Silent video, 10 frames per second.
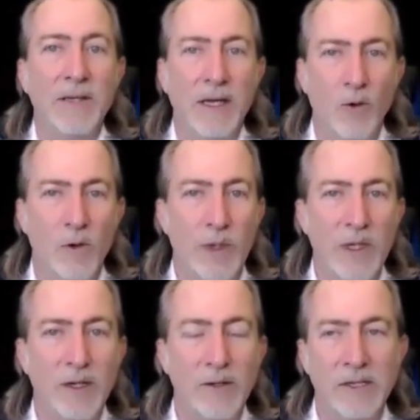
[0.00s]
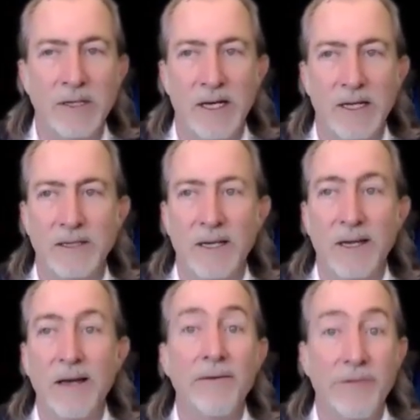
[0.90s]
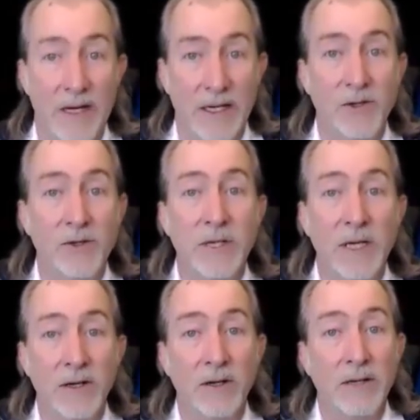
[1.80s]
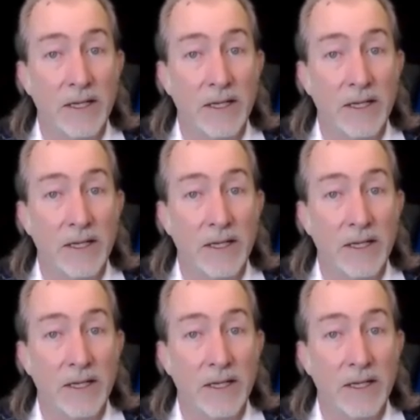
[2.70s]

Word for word: and like Aurobindo says, find your center.